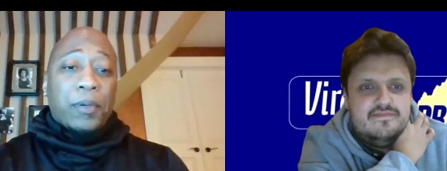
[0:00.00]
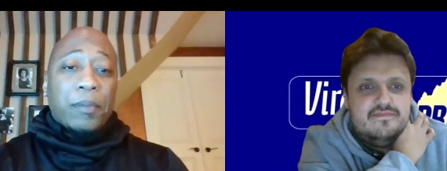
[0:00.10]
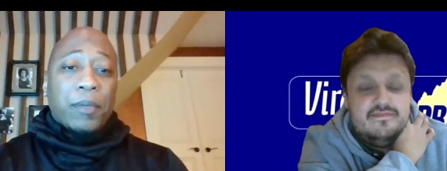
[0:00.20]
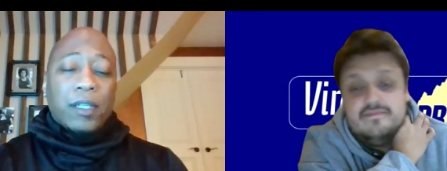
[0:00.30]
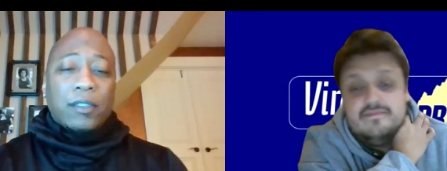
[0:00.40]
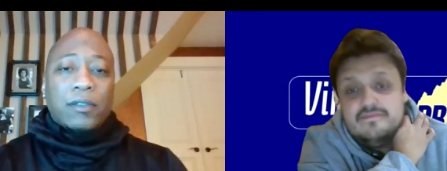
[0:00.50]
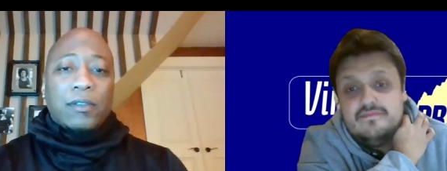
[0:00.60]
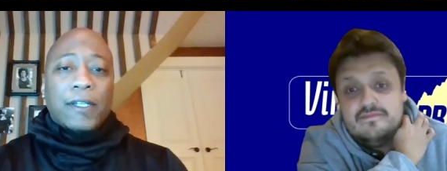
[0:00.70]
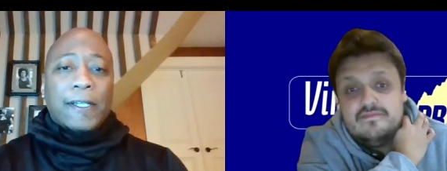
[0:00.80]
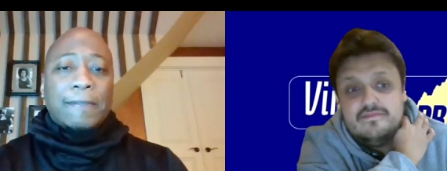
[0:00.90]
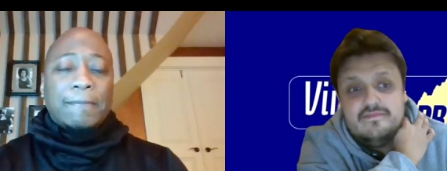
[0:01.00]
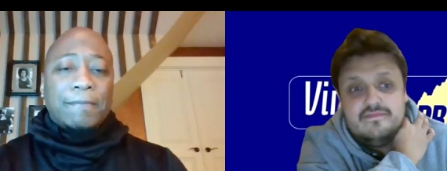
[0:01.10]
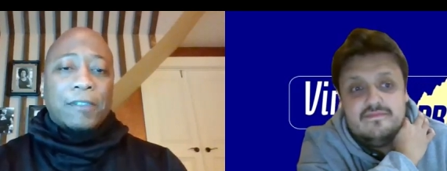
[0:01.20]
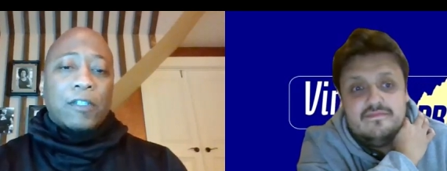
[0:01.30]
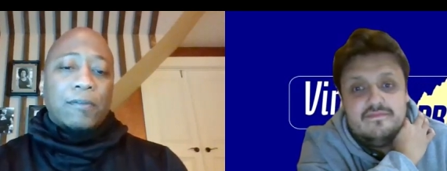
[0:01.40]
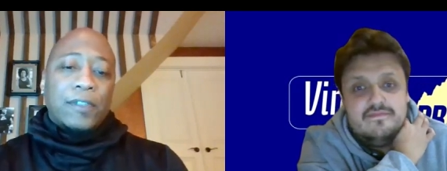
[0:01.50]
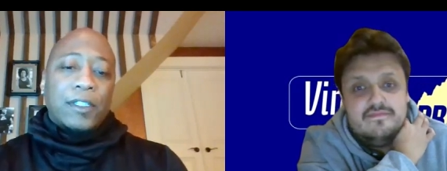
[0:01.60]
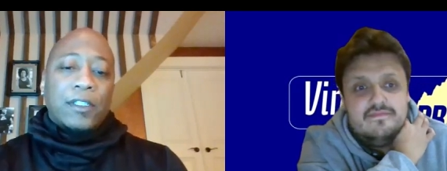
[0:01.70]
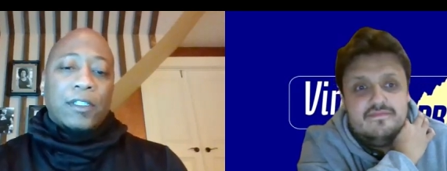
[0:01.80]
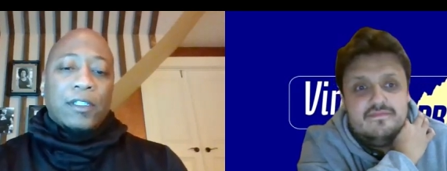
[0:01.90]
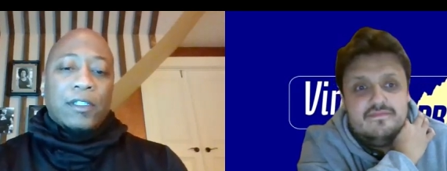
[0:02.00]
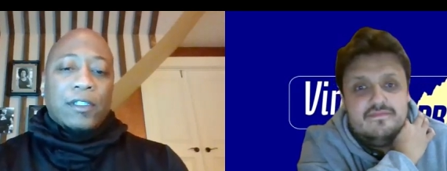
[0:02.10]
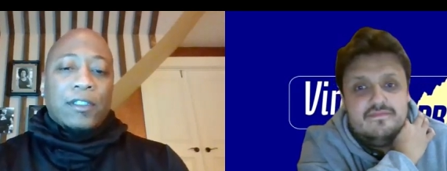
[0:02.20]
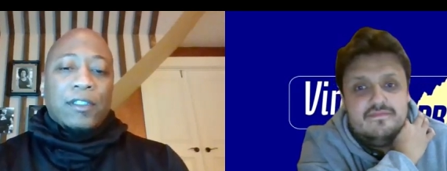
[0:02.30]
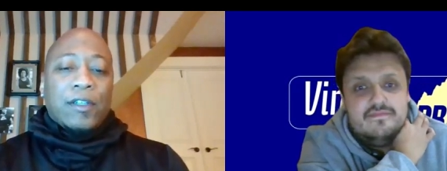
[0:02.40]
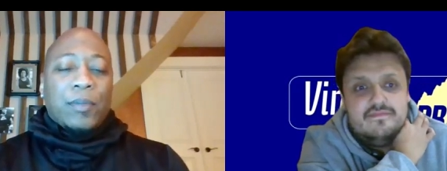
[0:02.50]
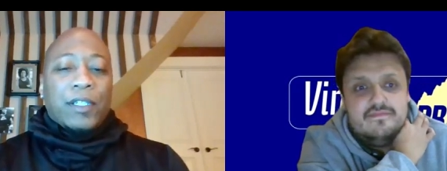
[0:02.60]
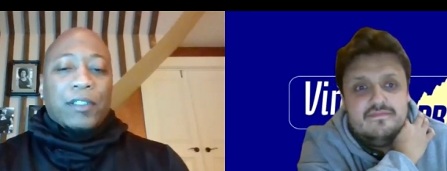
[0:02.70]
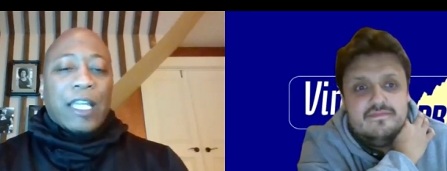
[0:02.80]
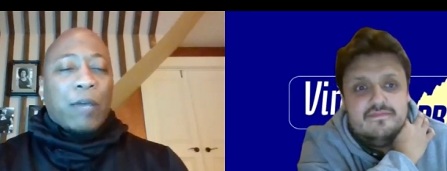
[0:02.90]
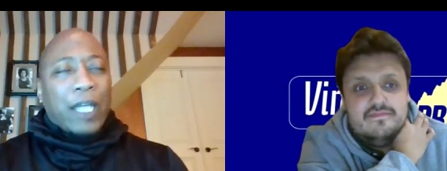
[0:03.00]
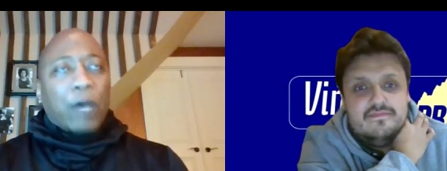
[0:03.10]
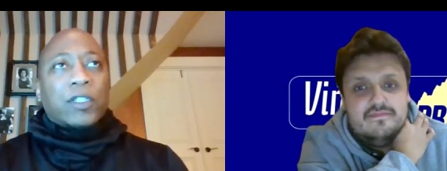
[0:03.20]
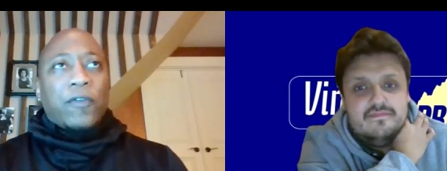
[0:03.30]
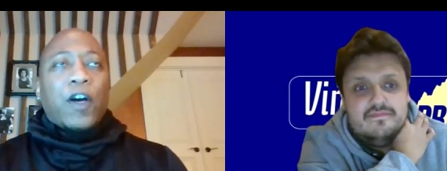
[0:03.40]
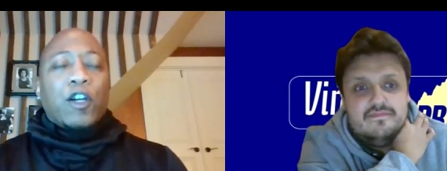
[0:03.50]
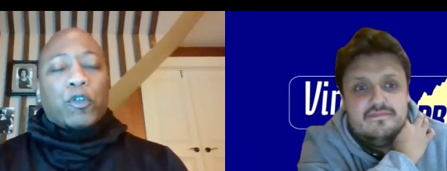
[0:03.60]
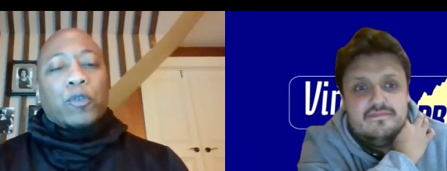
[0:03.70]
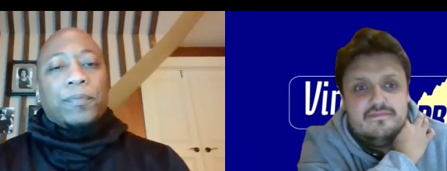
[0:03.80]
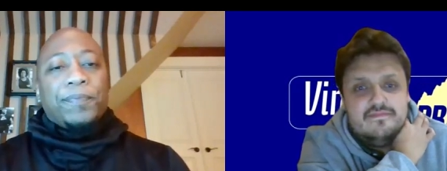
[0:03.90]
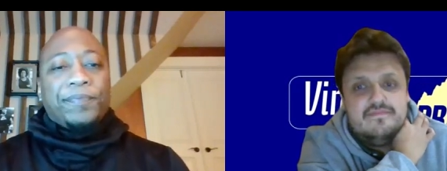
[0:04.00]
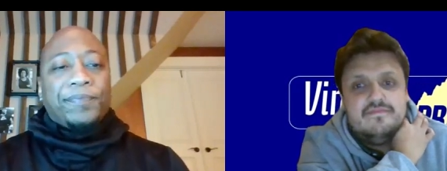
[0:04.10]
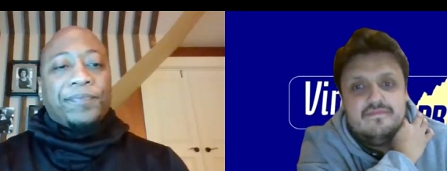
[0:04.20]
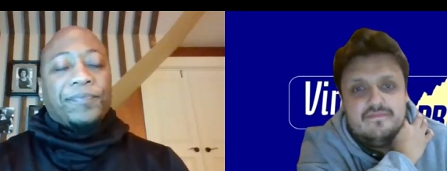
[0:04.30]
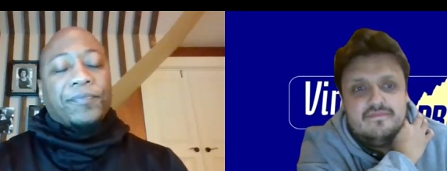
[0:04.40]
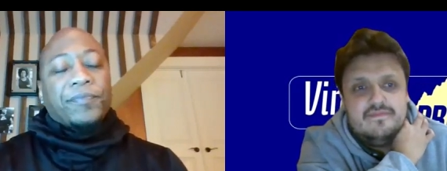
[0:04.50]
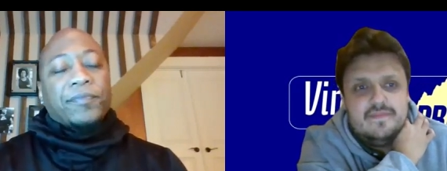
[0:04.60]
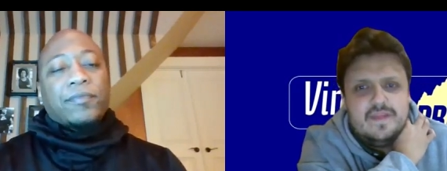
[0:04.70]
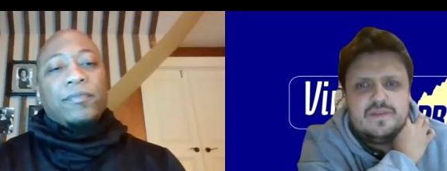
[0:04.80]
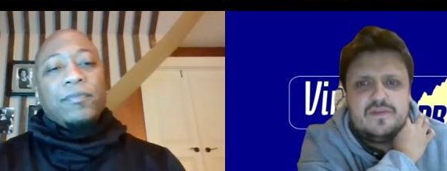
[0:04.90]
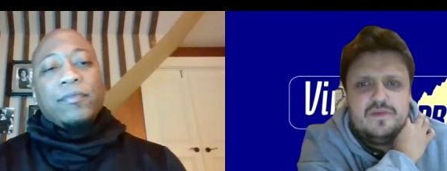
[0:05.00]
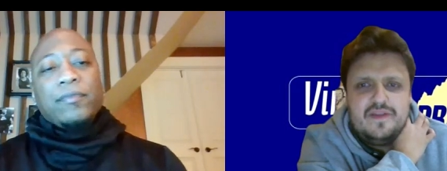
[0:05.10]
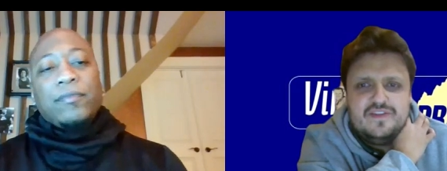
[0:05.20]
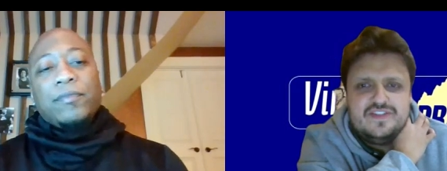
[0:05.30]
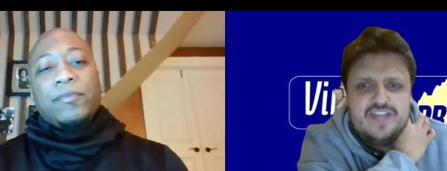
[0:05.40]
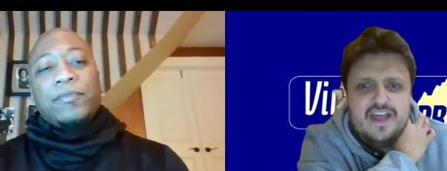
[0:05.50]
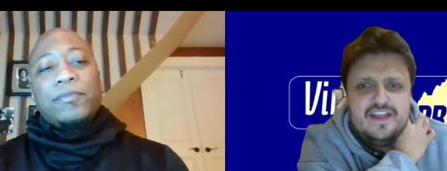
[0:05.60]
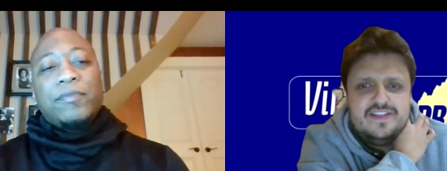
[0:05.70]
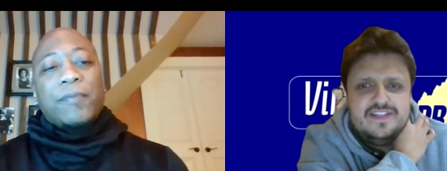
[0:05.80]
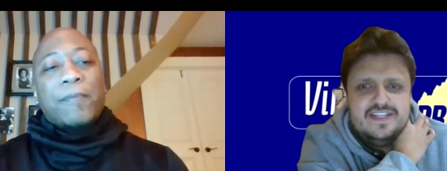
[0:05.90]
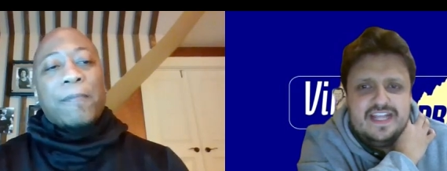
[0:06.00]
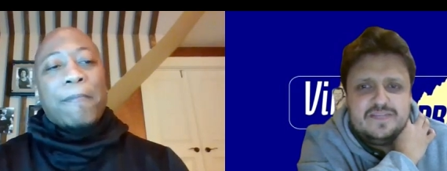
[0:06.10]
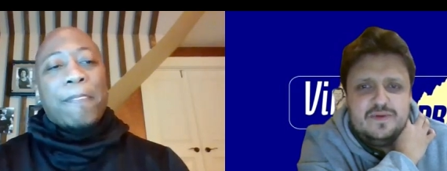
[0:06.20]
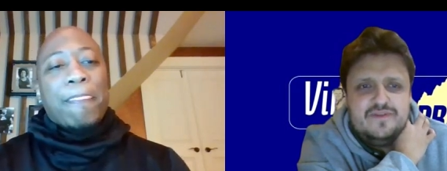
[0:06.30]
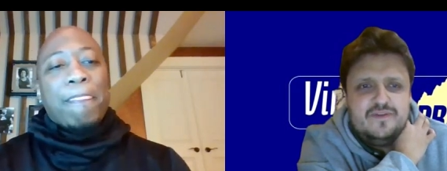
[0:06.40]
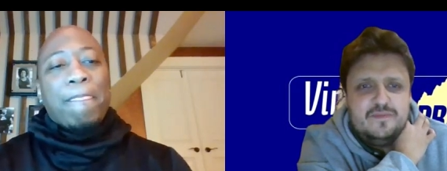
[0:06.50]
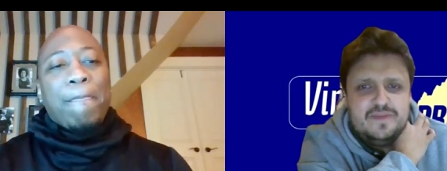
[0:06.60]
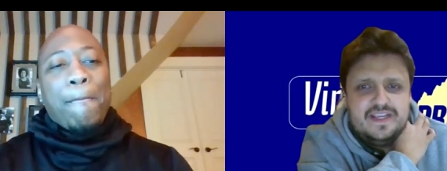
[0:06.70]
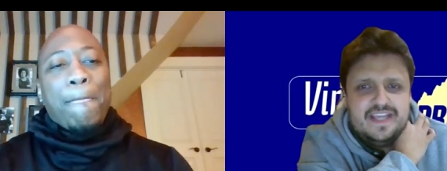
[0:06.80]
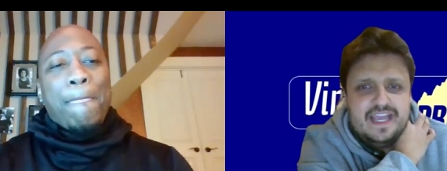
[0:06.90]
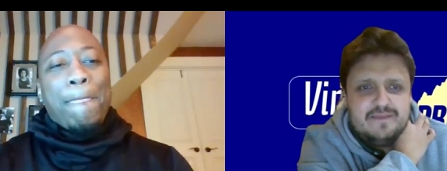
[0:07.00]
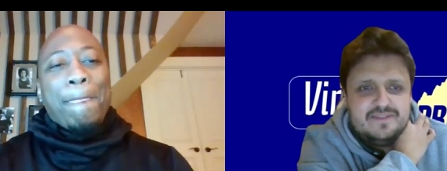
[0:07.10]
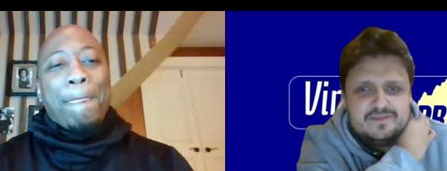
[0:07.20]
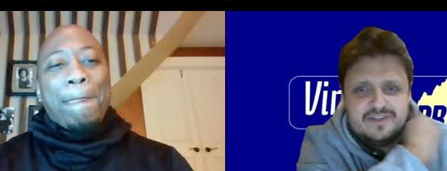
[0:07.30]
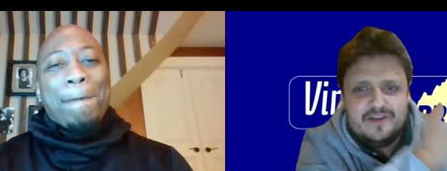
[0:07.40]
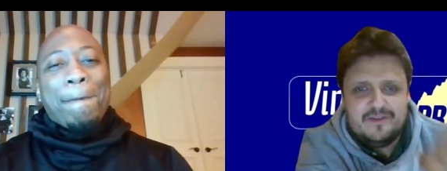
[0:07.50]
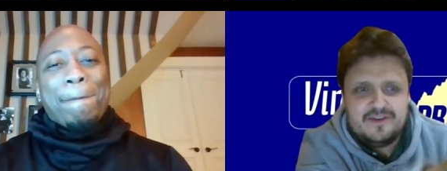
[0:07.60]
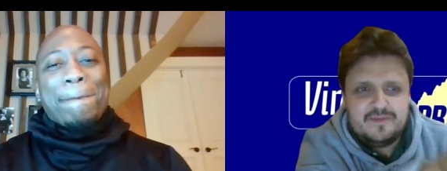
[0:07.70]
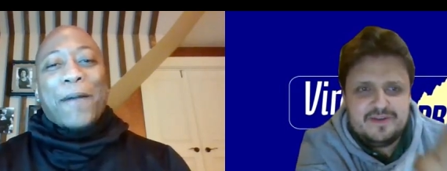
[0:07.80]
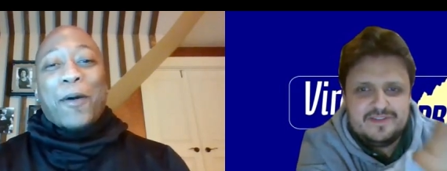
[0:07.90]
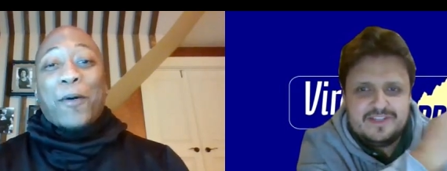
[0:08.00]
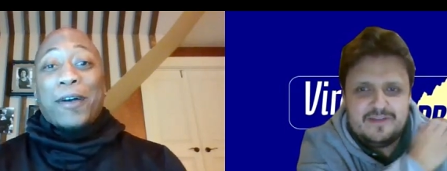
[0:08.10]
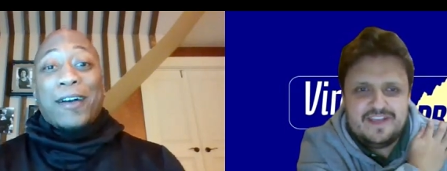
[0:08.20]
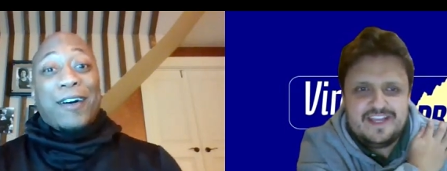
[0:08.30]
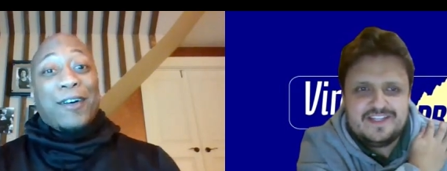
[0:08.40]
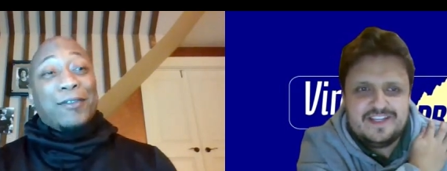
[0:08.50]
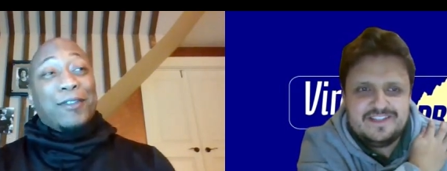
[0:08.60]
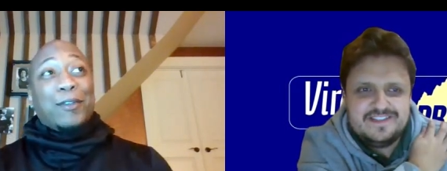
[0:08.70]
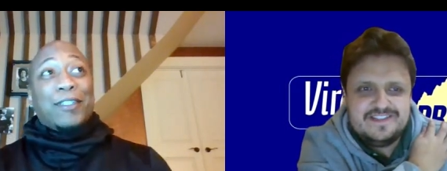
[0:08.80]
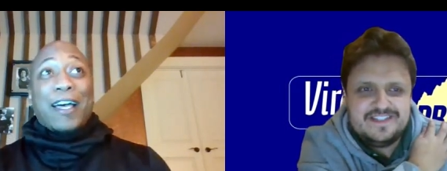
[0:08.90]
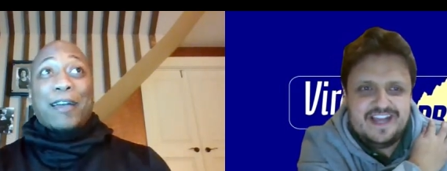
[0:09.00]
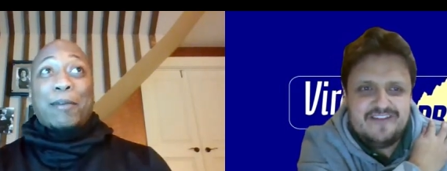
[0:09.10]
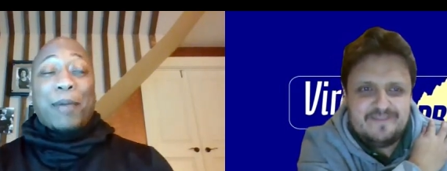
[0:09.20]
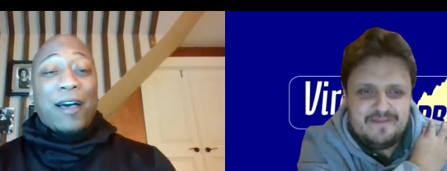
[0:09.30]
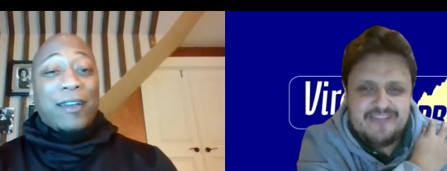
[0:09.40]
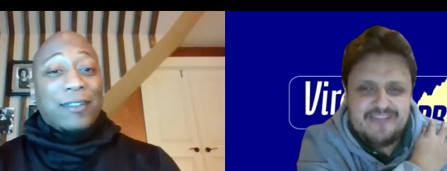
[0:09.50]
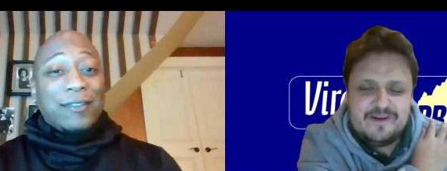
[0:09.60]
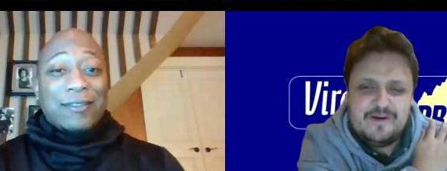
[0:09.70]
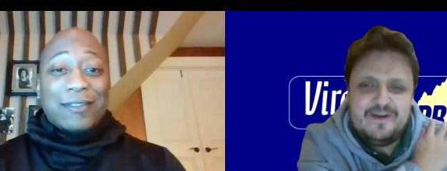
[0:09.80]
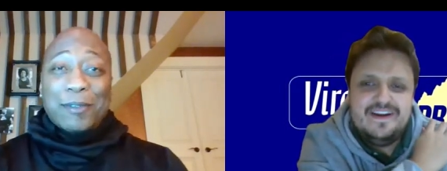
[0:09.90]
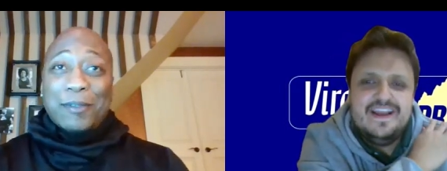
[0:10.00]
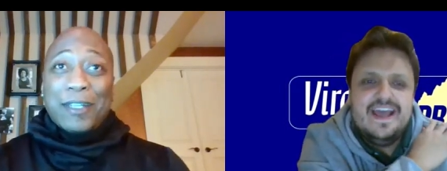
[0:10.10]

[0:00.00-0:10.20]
Speaker 1: pretty much. So, you know, but that was a fun group.
Speaker 2: Something about the Stallions and Nansemond River in big games, as we know a couple years ago. Oh, no doubt about it. No